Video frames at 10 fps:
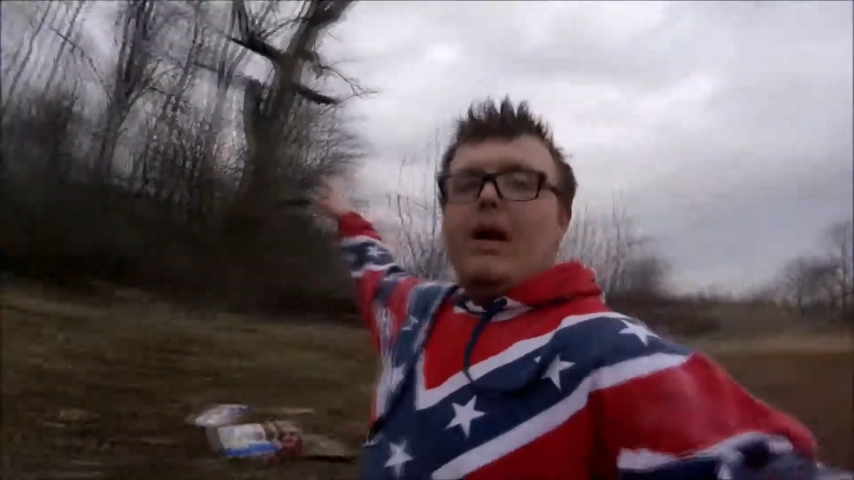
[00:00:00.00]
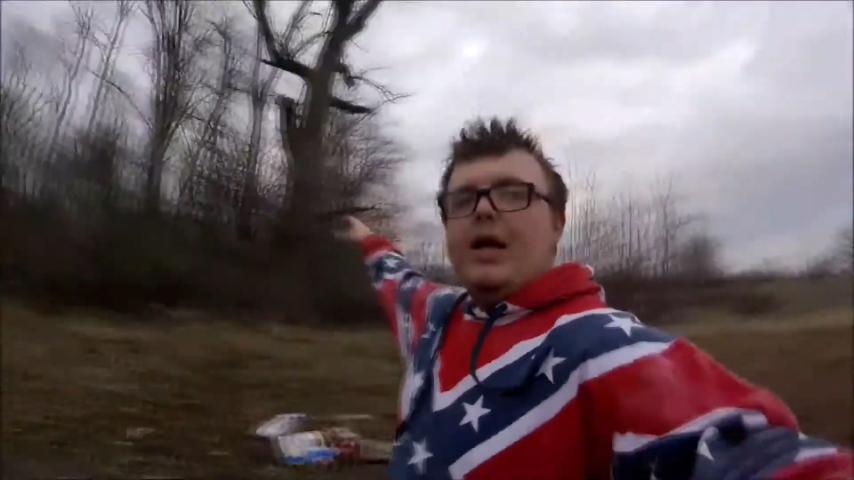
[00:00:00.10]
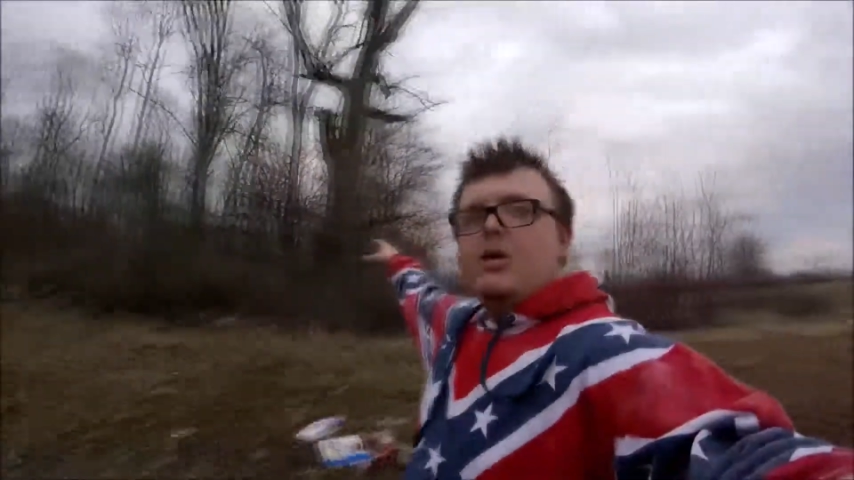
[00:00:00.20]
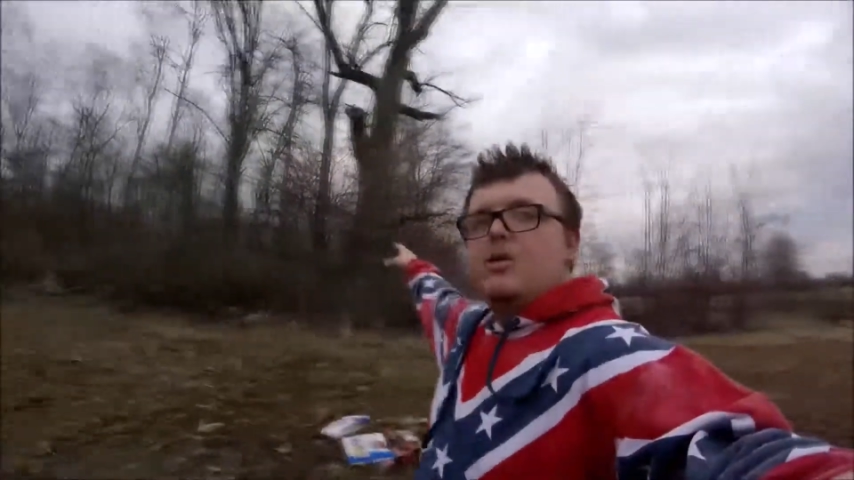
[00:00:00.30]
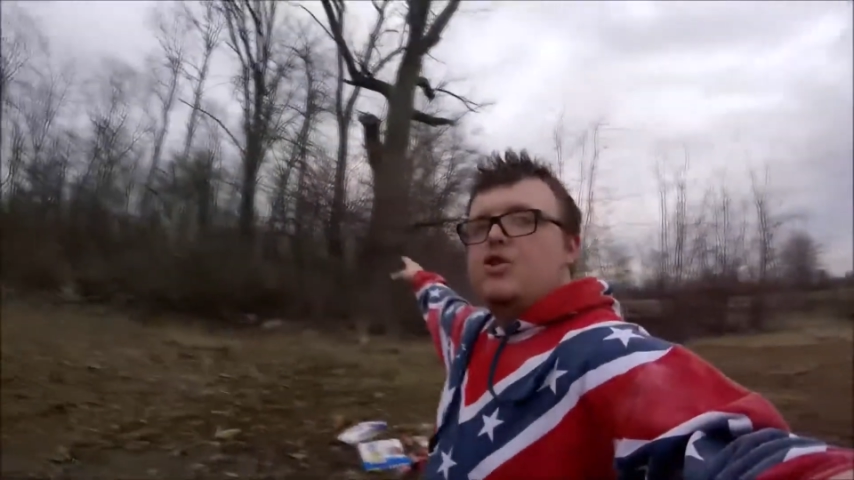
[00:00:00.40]
right
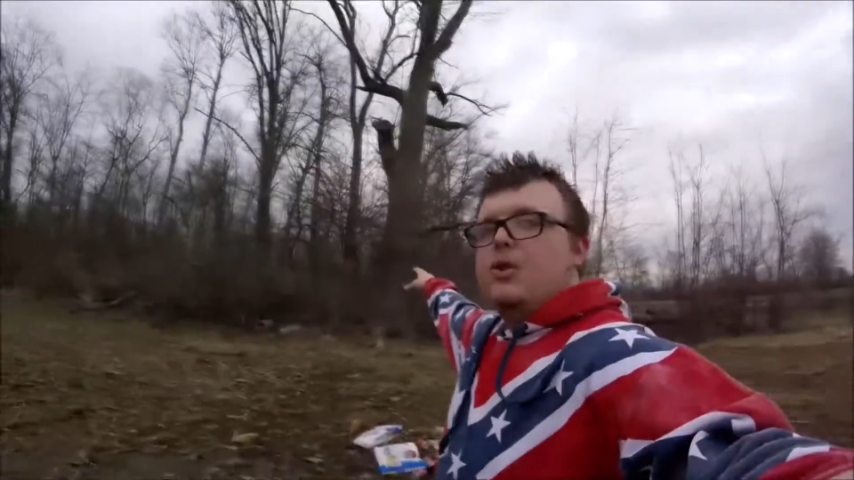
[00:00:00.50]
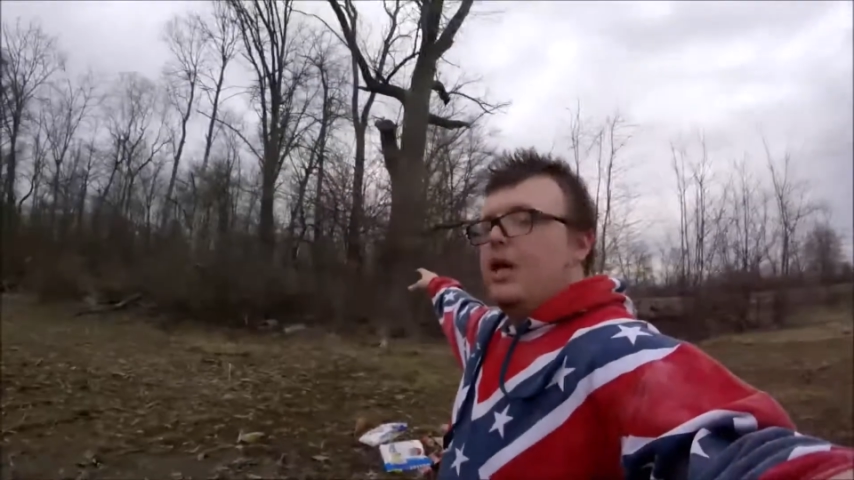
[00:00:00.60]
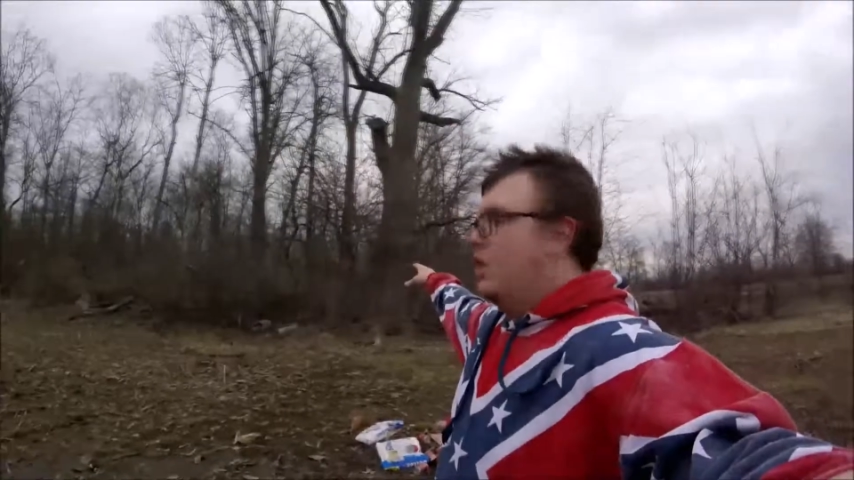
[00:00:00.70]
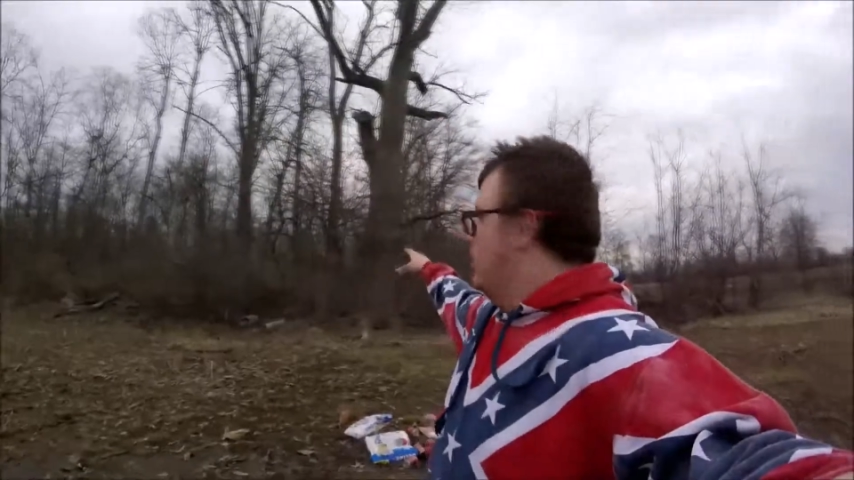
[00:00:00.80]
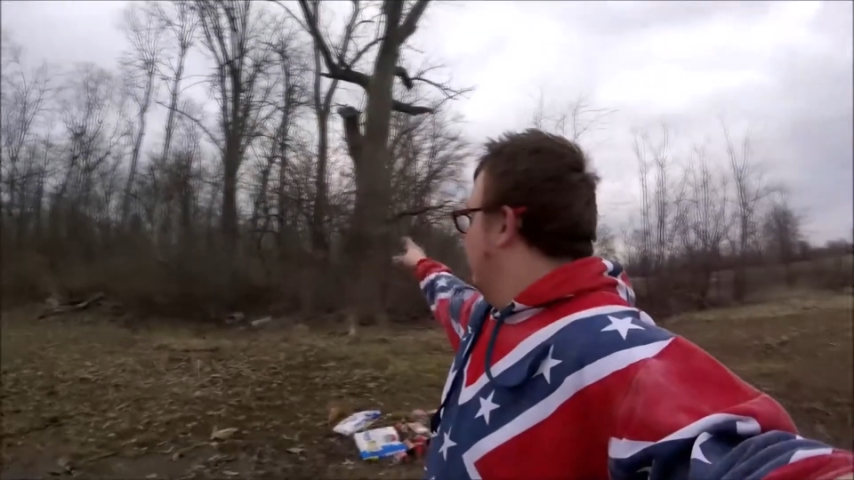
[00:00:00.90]
here is the tree
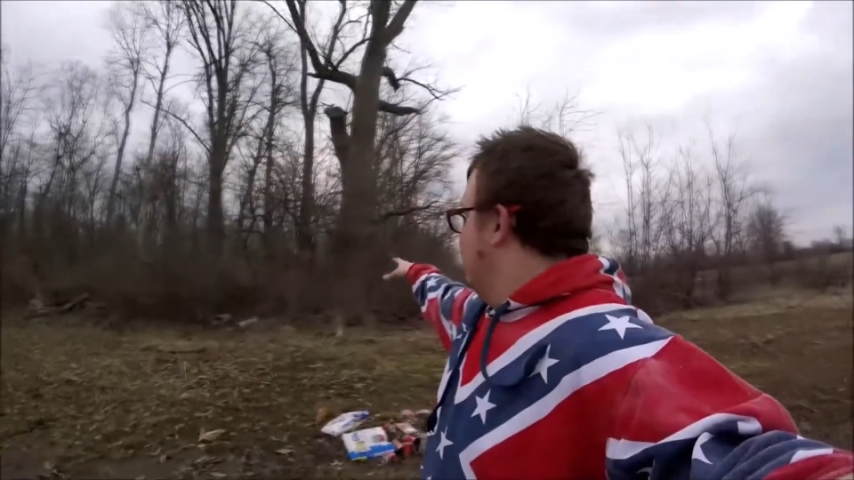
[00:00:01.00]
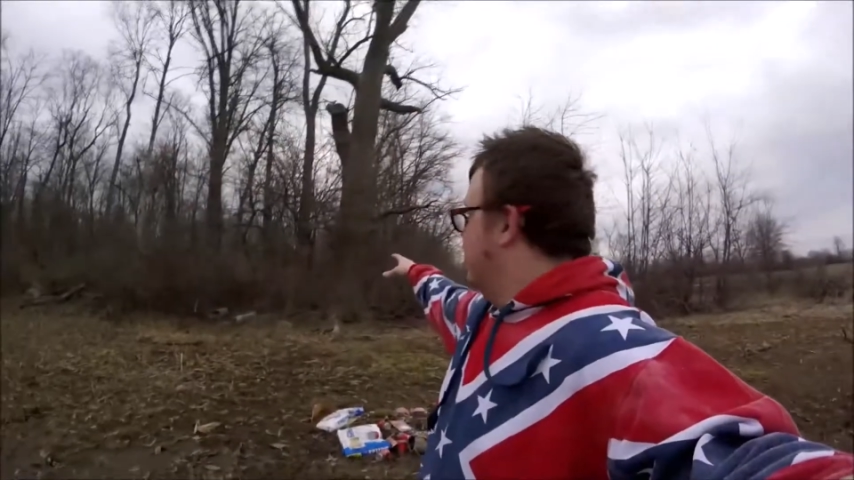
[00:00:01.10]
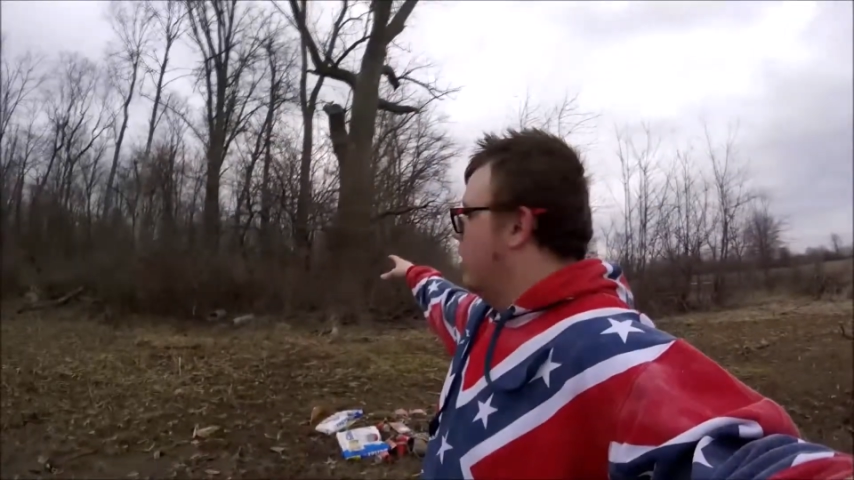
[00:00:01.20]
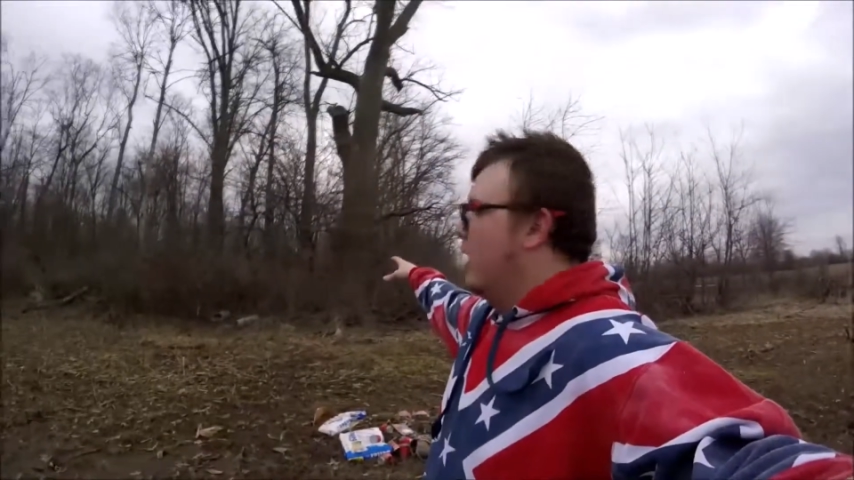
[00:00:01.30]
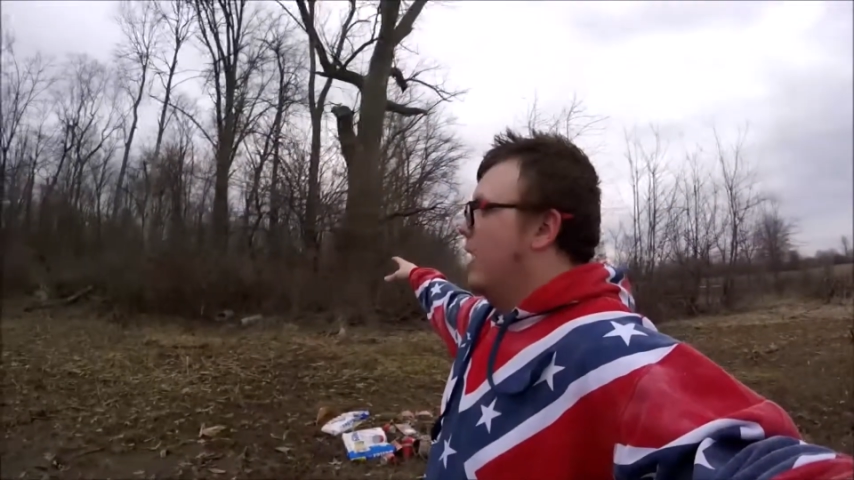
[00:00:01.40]
I usually have my
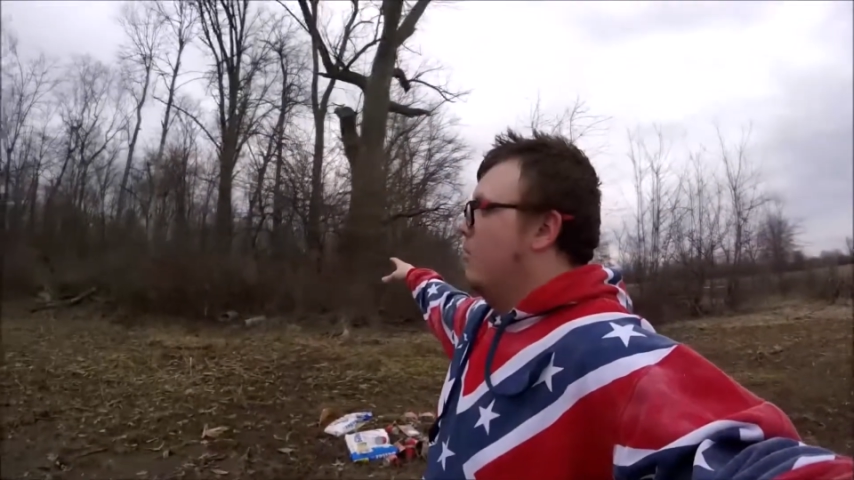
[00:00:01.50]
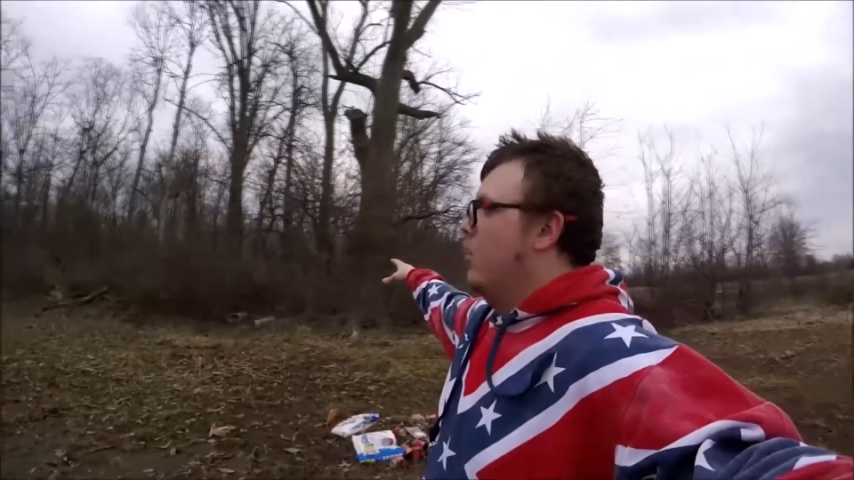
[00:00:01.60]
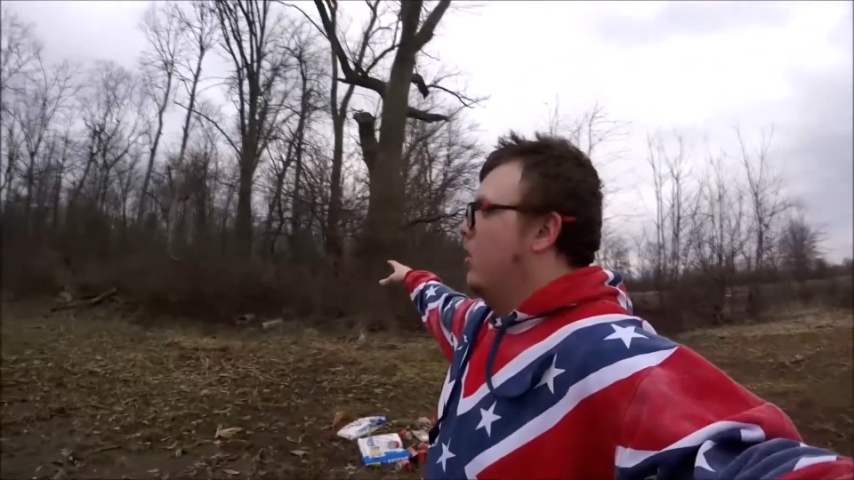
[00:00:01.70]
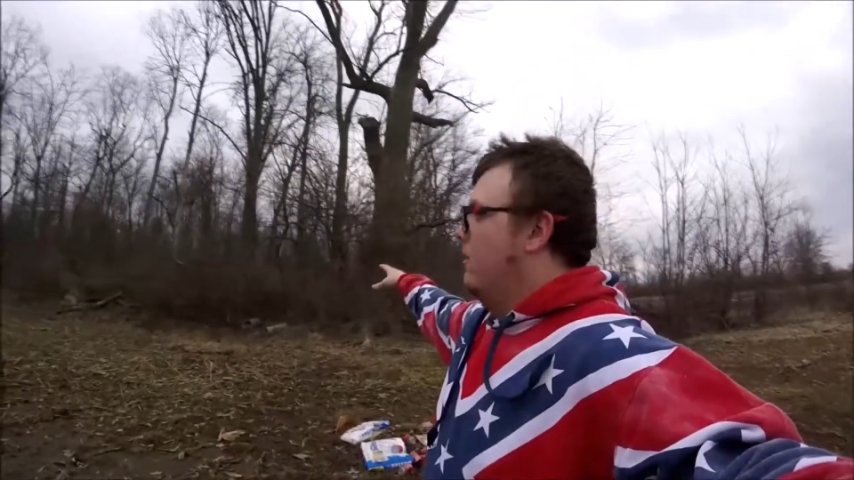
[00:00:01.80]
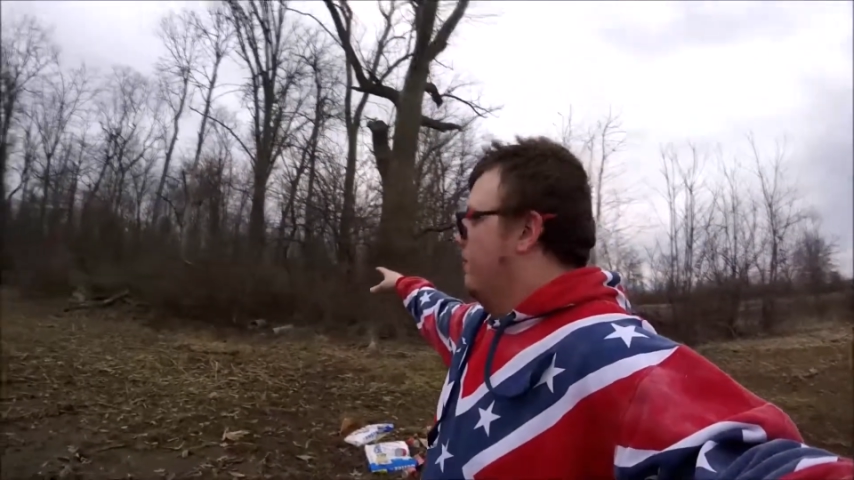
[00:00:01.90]
trail camera
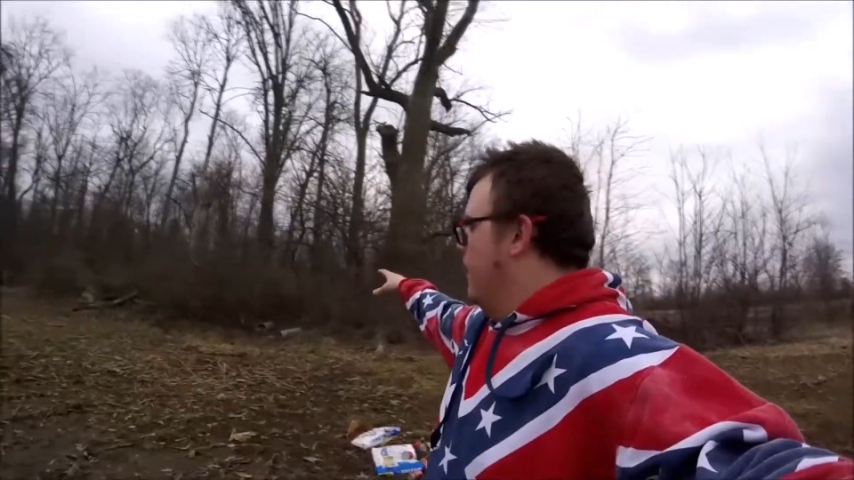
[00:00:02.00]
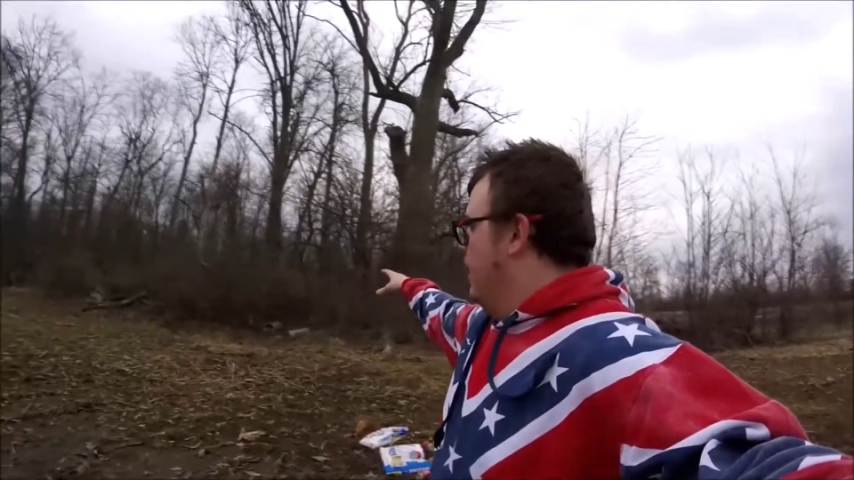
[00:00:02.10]
on,